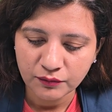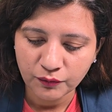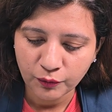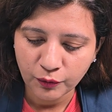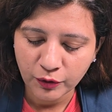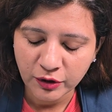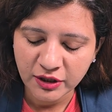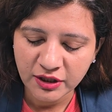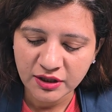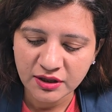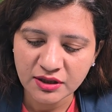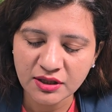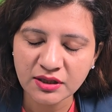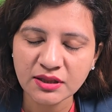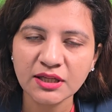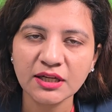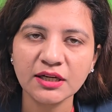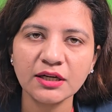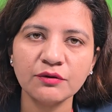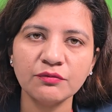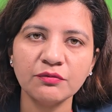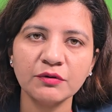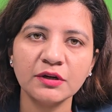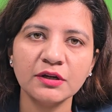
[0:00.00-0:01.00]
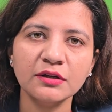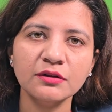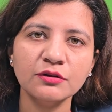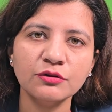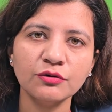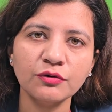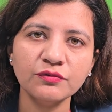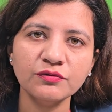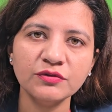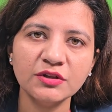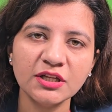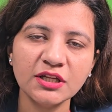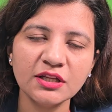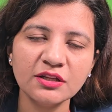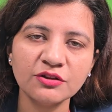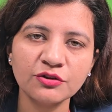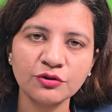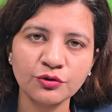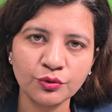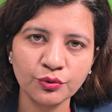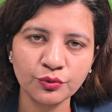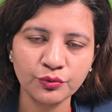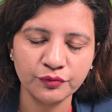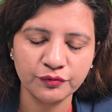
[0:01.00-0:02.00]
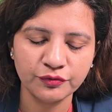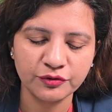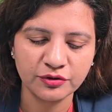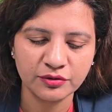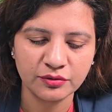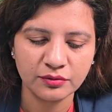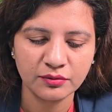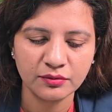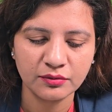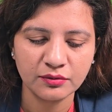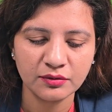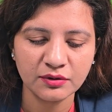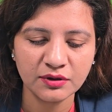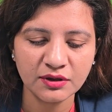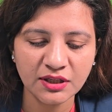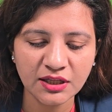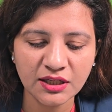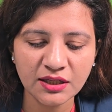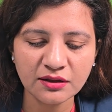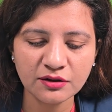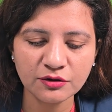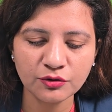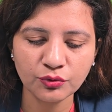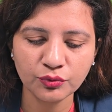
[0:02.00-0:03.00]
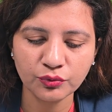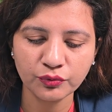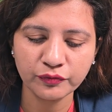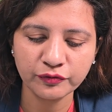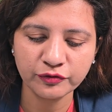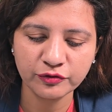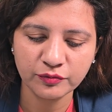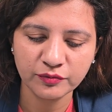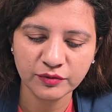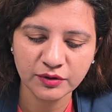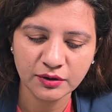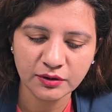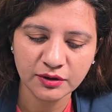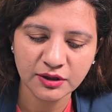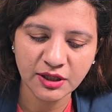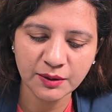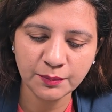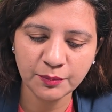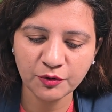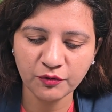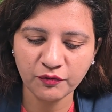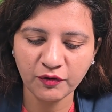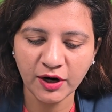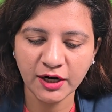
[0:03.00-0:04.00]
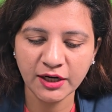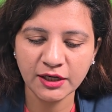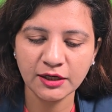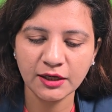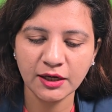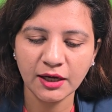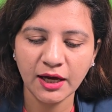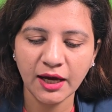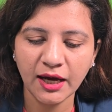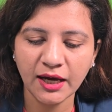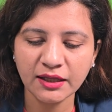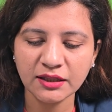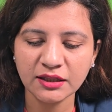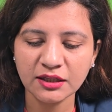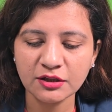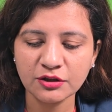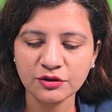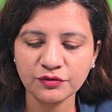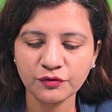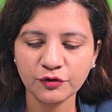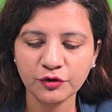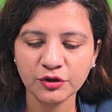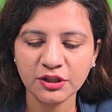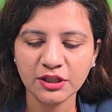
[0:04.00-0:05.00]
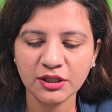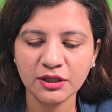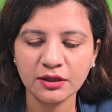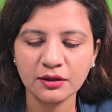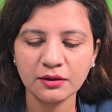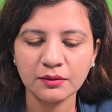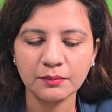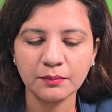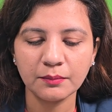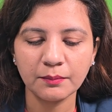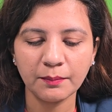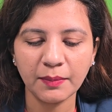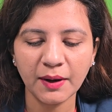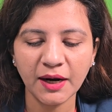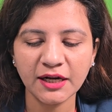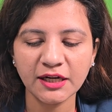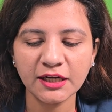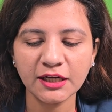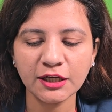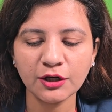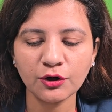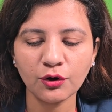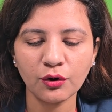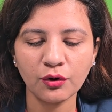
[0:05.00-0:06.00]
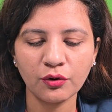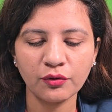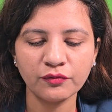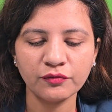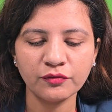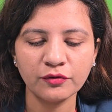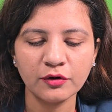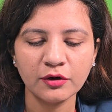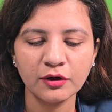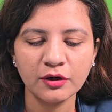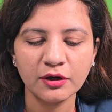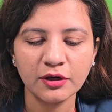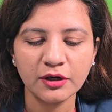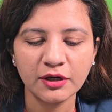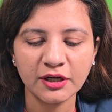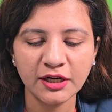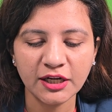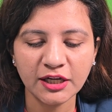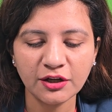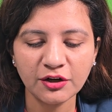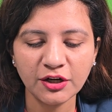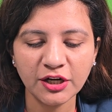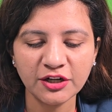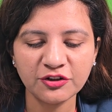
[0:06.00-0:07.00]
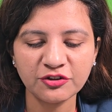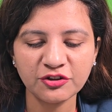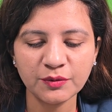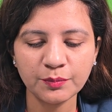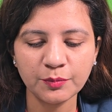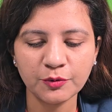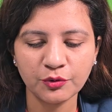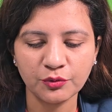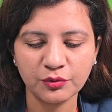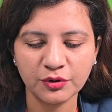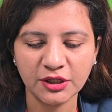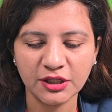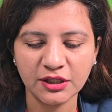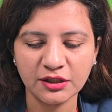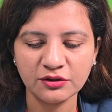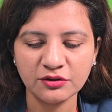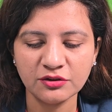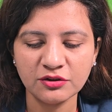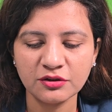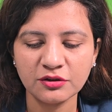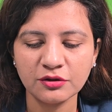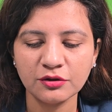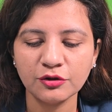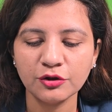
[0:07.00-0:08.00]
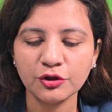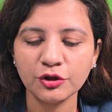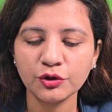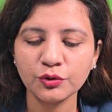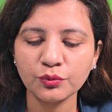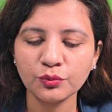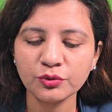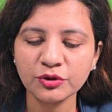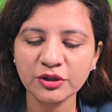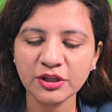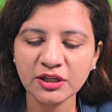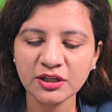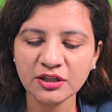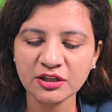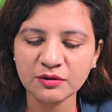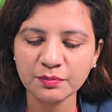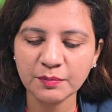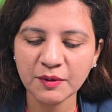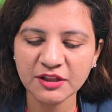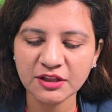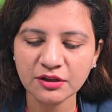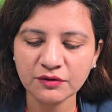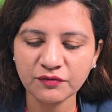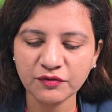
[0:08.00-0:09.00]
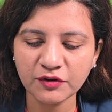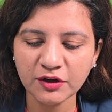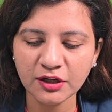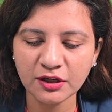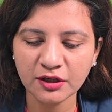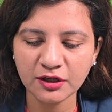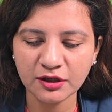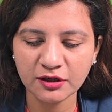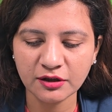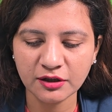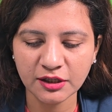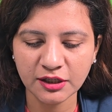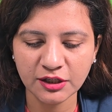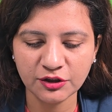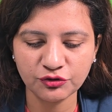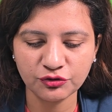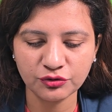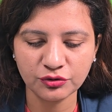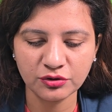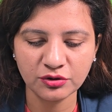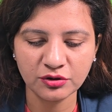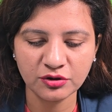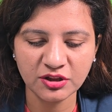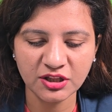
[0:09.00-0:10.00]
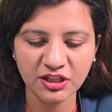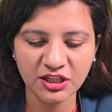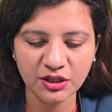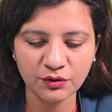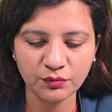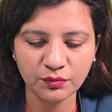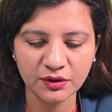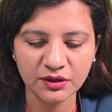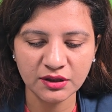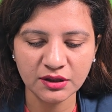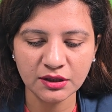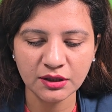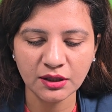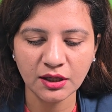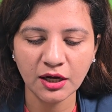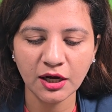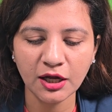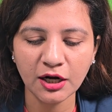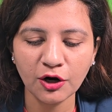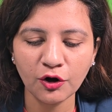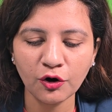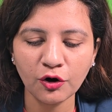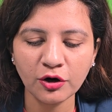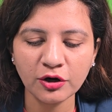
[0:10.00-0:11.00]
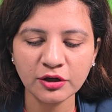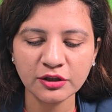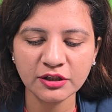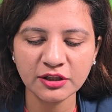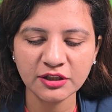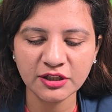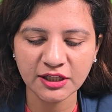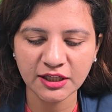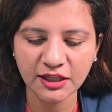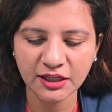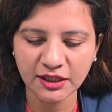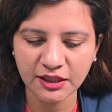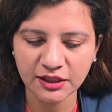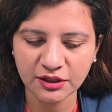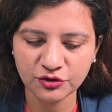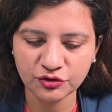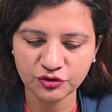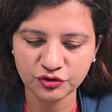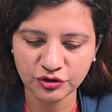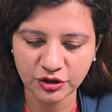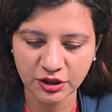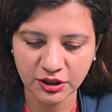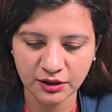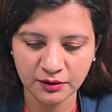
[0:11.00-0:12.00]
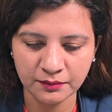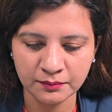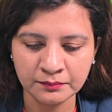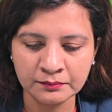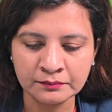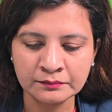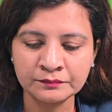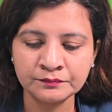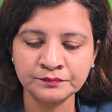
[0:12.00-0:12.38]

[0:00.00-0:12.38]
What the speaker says: What is the significance of these grooves? These grooves, they provide access for the binding of regulatory proteins to their specific recognition sequence along the DNA chain.